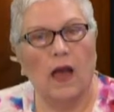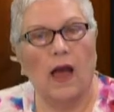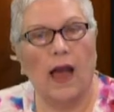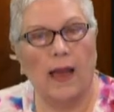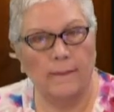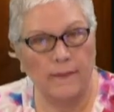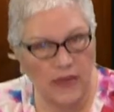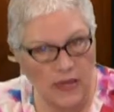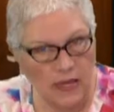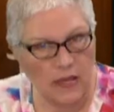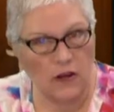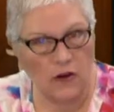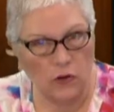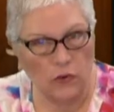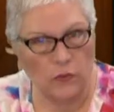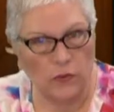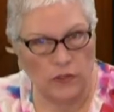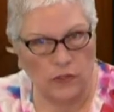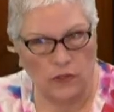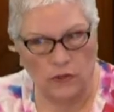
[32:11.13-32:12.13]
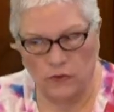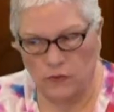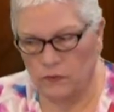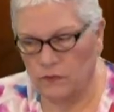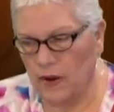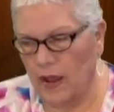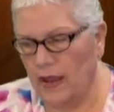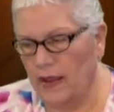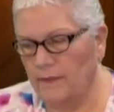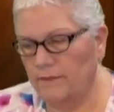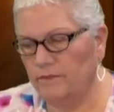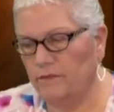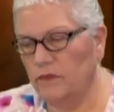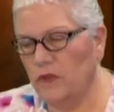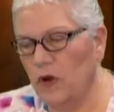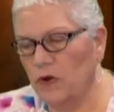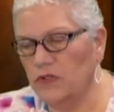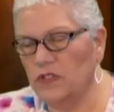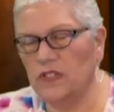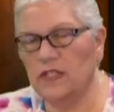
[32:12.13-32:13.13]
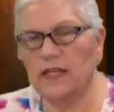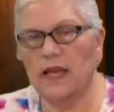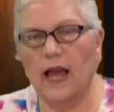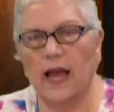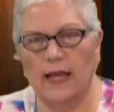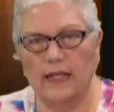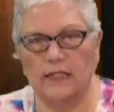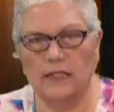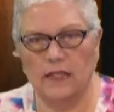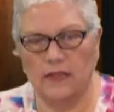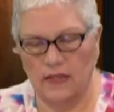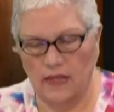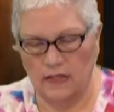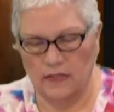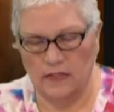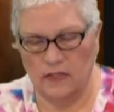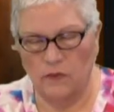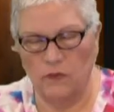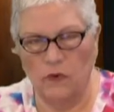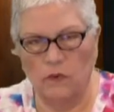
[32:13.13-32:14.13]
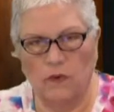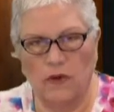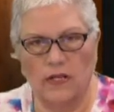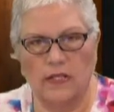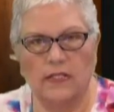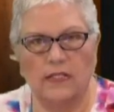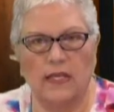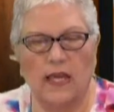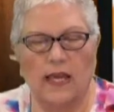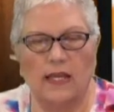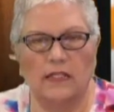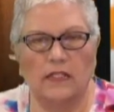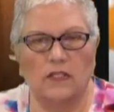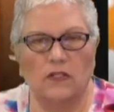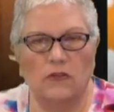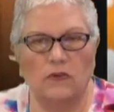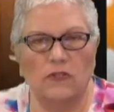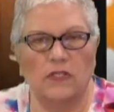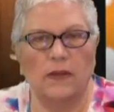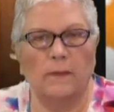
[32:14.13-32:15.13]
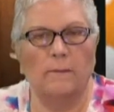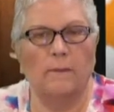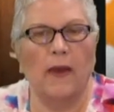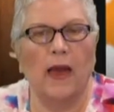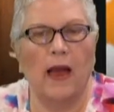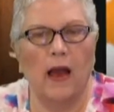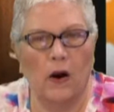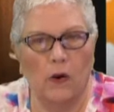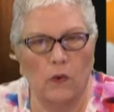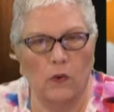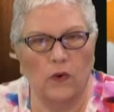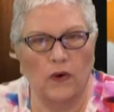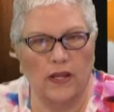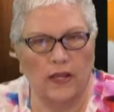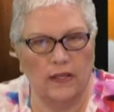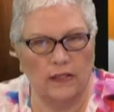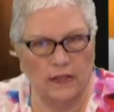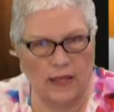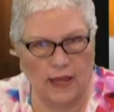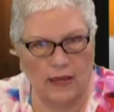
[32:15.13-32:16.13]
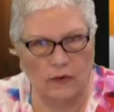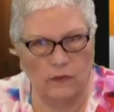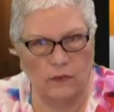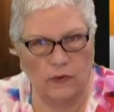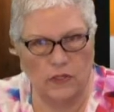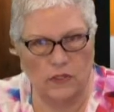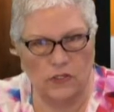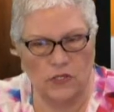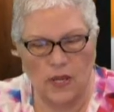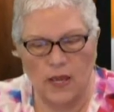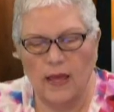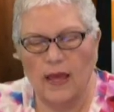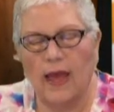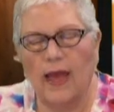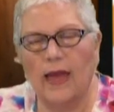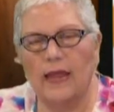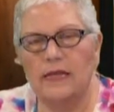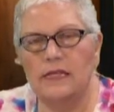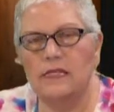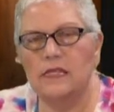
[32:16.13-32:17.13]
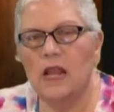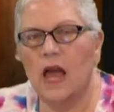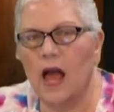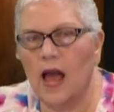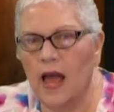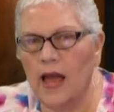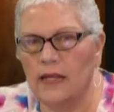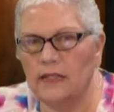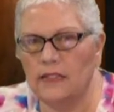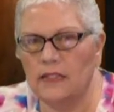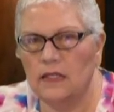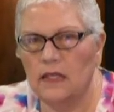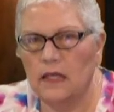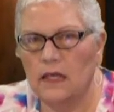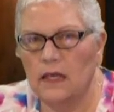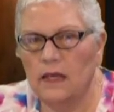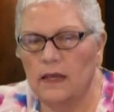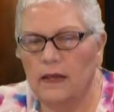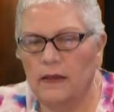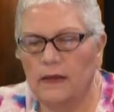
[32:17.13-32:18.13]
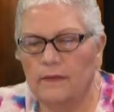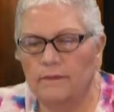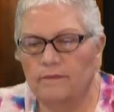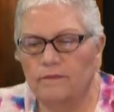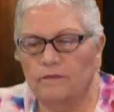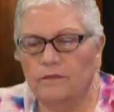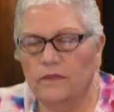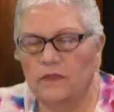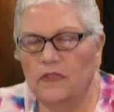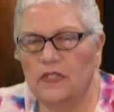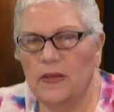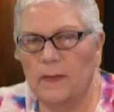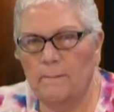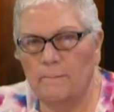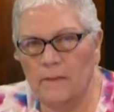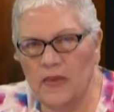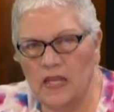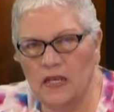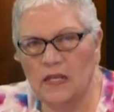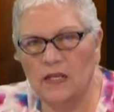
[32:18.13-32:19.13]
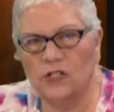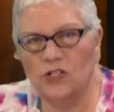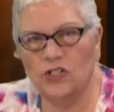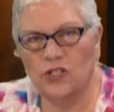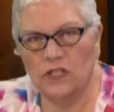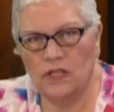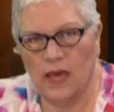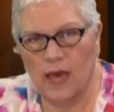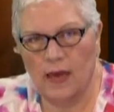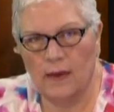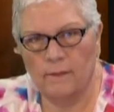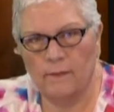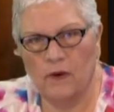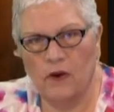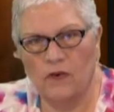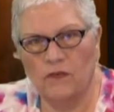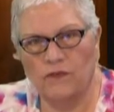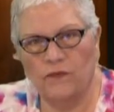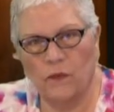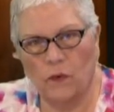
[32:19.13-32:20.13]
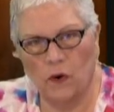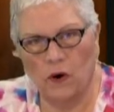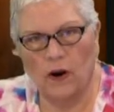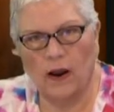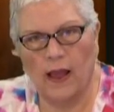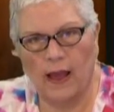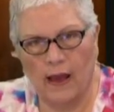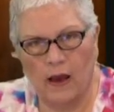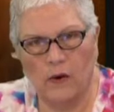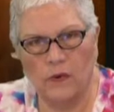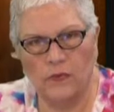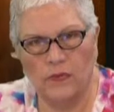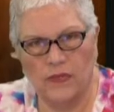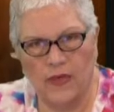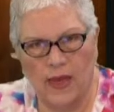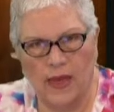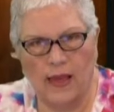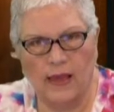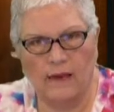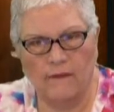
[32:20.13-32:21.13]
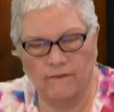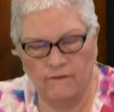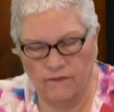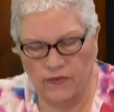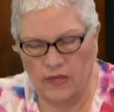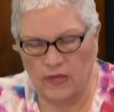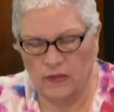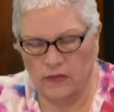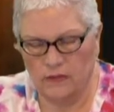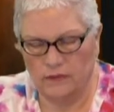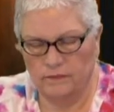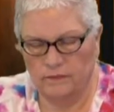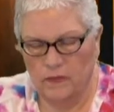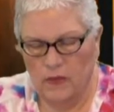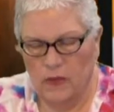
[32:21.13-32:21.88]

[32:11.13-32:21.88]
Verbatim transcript: I'm here with you, right? Those are the kinds of things that we want to say, to use empowering language and not diminish them for how they feel.